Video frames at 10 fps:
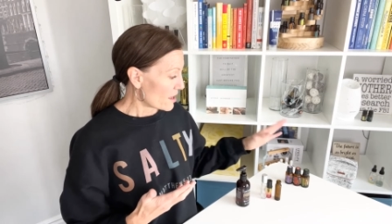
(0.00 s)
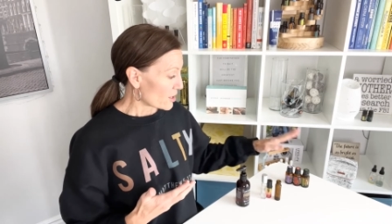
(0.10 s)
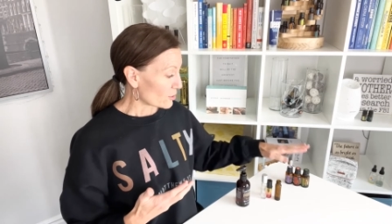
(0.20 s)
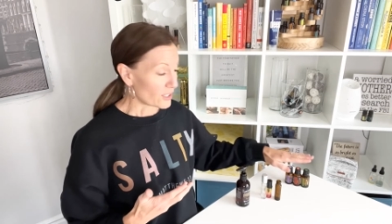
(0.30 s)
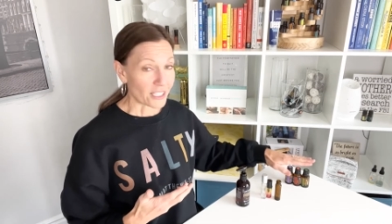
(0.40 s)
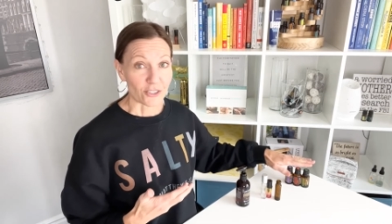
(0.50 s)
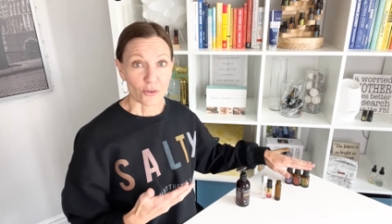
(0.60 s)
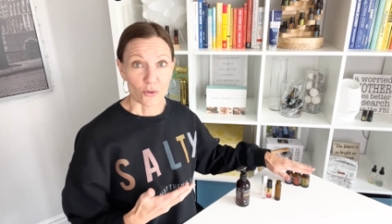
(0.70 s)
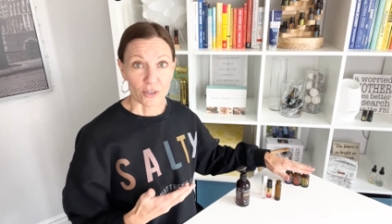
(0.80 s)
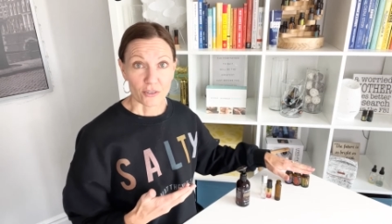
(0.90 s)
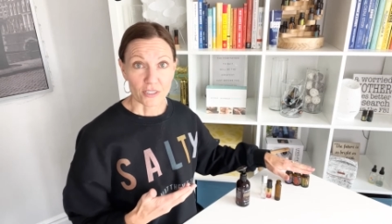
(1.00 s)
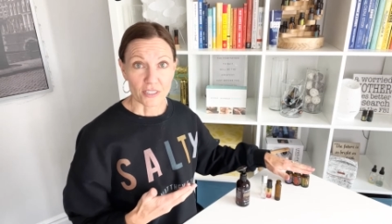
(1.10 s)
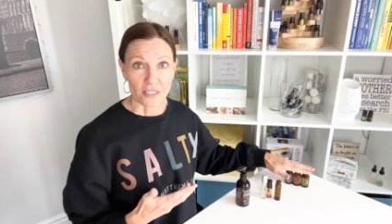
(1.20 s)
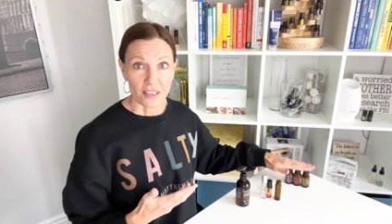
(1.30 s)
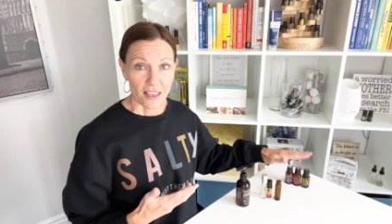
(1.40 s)
You'll need your
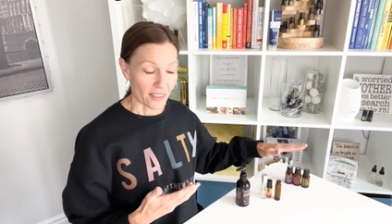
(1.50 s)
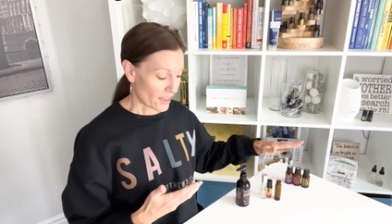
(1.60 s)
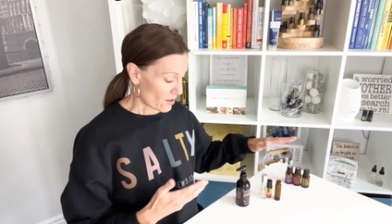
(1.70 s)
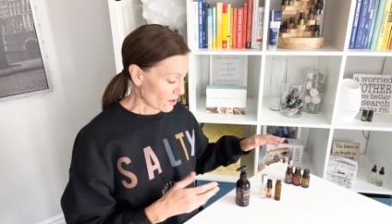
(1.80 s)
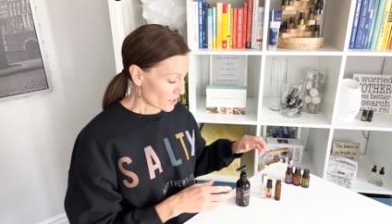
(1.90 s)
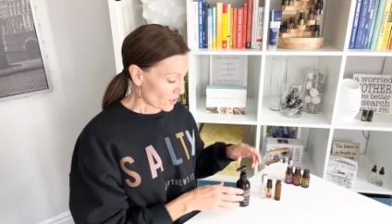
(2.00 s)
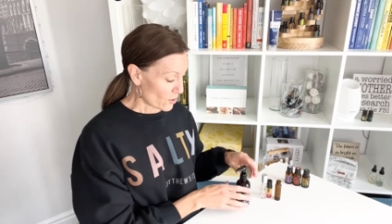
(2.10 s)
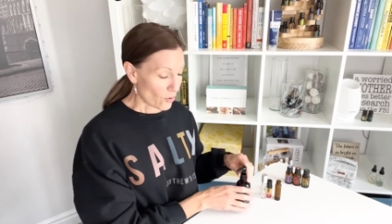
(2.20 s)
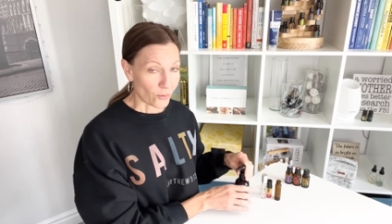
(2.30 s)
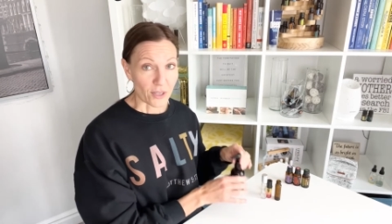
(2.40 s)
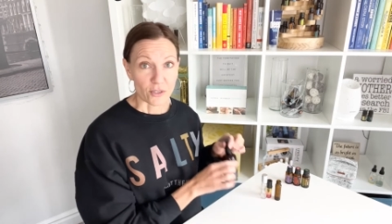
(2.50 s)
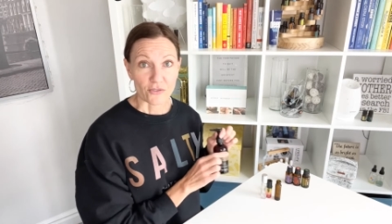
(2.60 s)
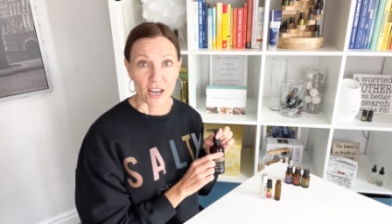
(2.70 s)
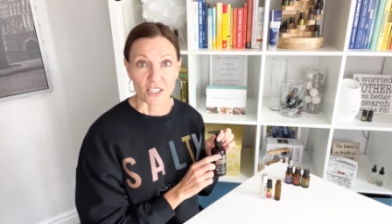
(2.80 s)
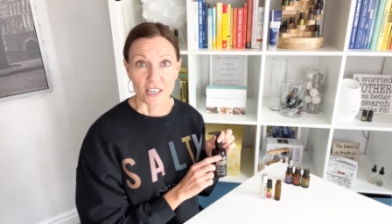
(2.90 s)
oils, and then also we use
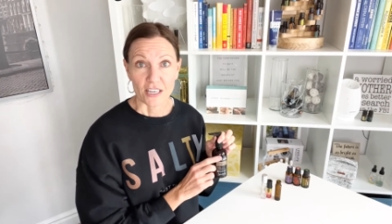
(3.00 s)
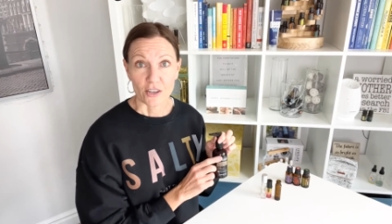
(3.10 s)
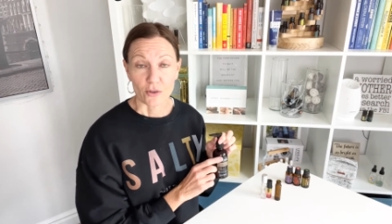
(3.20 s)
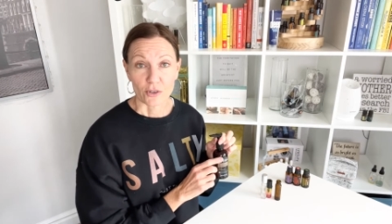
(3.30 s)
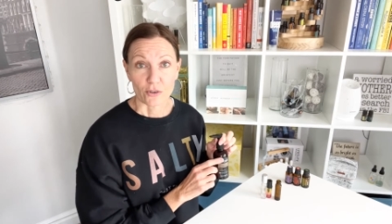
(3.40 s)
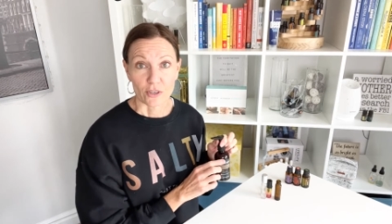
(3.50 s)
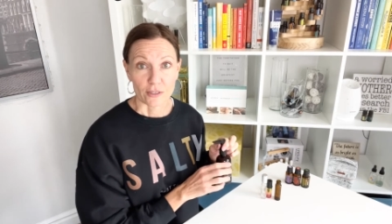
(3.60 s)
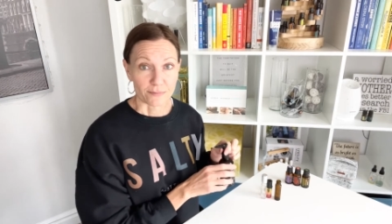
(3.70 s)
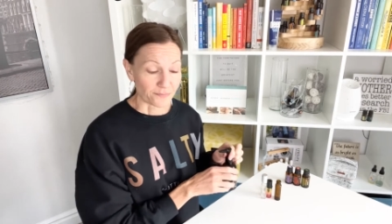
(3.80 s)
fractionated coconut oil.